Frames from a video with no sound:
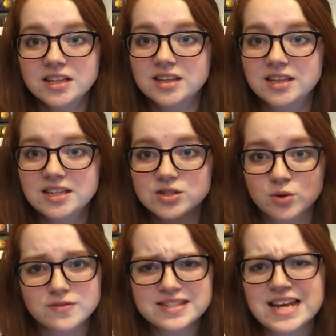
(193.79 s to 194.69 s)
the
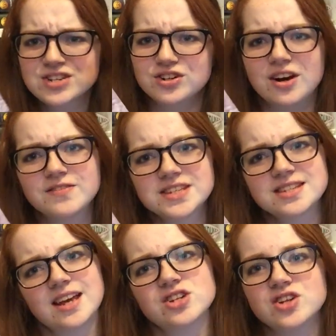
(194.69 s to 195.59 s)
sort of center of the
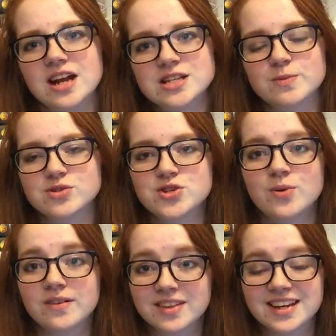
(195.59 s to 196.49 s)
selection as opposed to
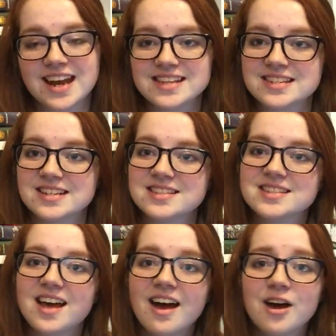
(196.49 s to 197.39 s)
one of the contestants.
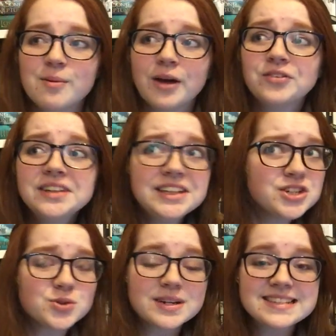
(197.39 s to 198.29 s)
I really
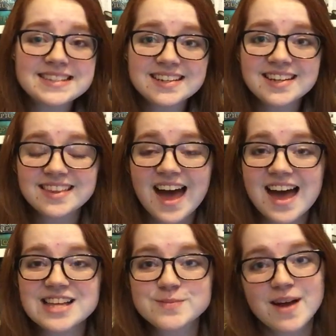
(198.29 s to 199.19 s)
enjoyed seeing that
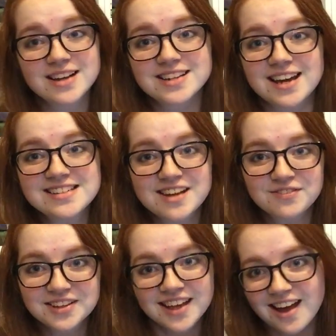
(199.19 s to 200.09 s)
aspect. I
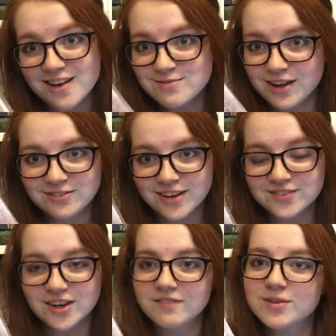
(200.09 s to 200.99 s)
definitely have my
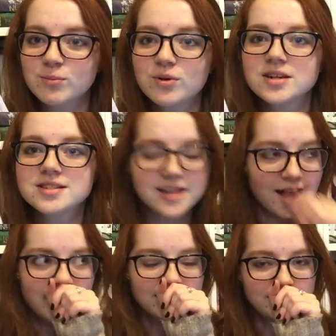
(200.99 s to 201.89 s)
favorite of the boys,
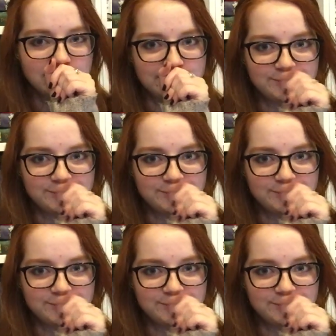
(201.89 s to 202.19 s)
Kyle.